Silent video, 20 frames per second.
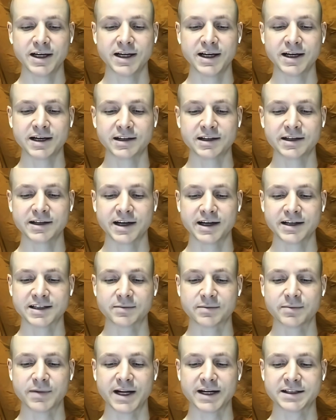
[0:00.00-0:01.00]
in England
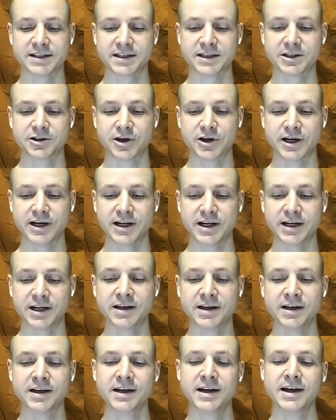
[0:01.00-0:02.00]
as a monastic trainee,